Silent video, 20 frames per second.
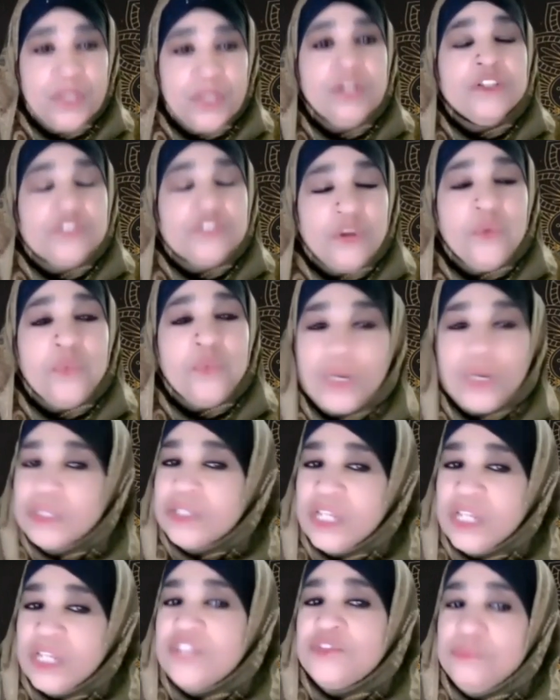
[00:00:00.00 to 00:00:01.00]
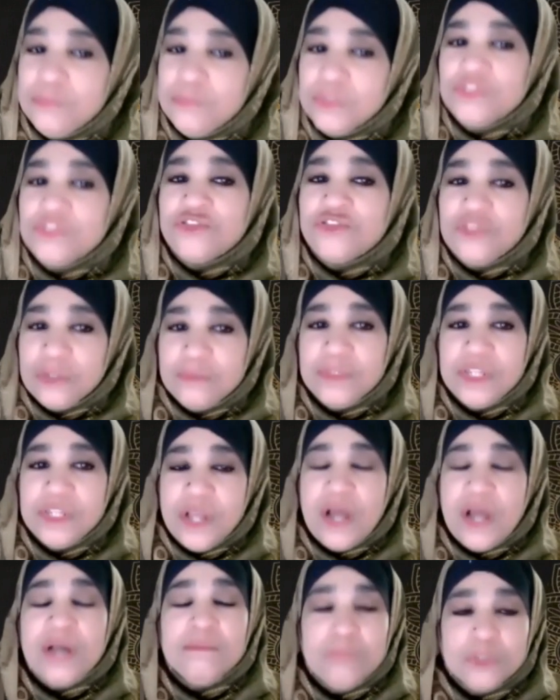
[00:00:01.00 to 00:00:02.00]
So what these
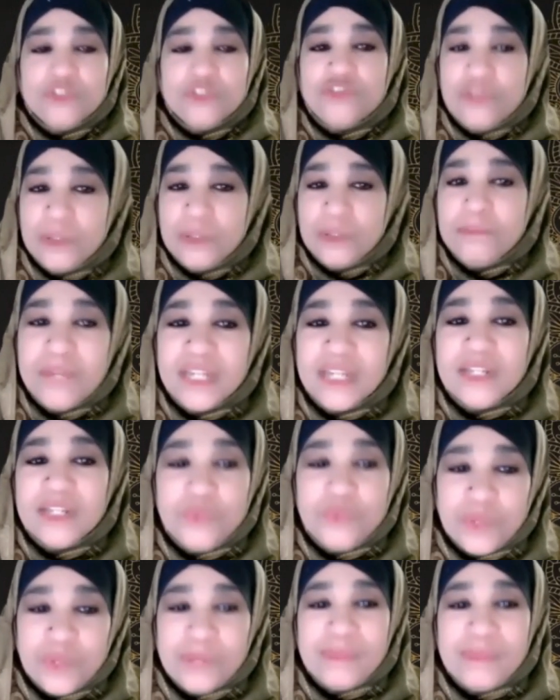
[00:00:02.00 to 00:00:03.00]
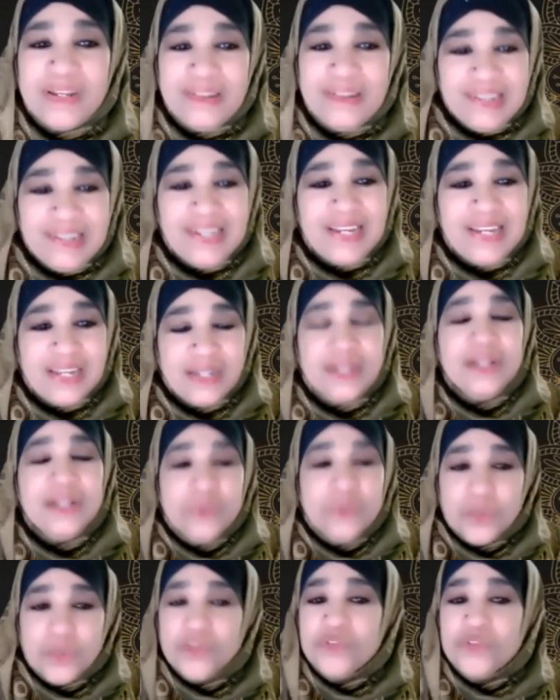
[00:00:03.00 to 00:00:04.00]
young Muslim men and women did
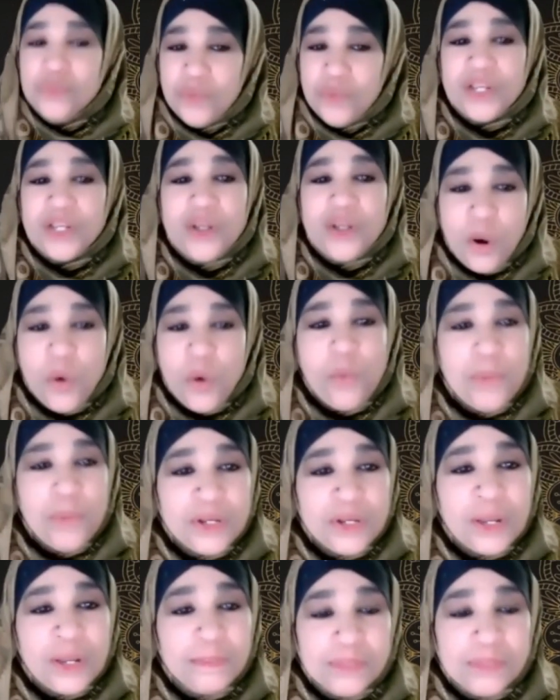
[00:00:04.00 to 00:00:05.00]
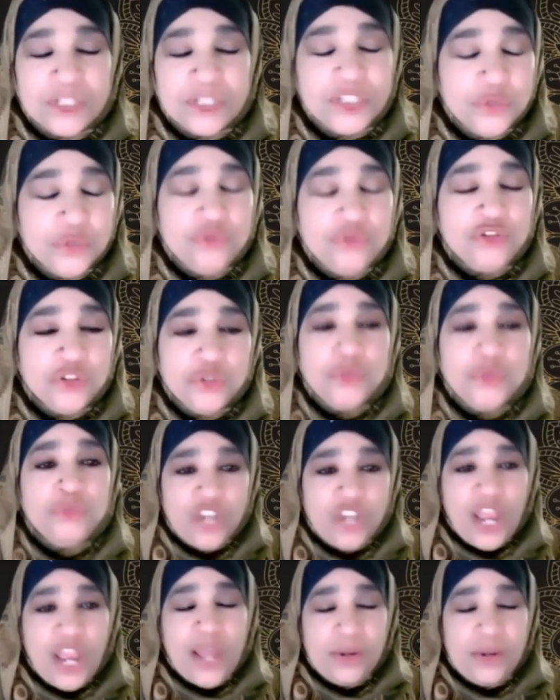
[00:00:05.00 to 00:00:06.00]
was went and opened up a YouTube
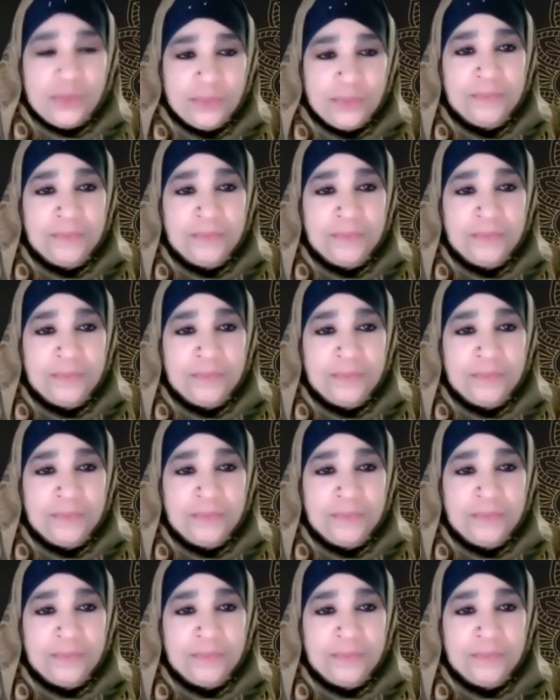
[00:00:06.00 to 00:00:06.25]
channel,